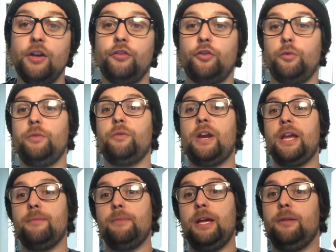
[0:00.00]
So we
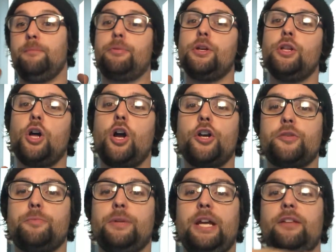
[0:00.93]
made pretty
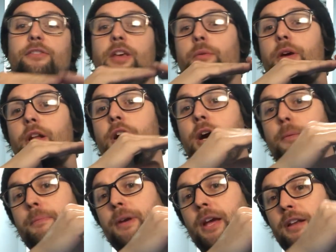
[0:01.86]
large plates that went
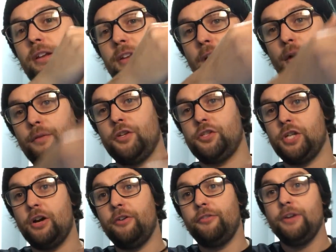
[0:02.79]
up and down the
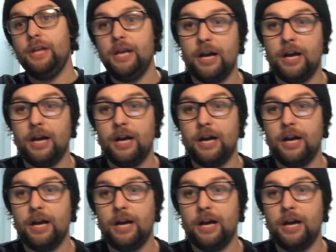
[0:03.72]
shelf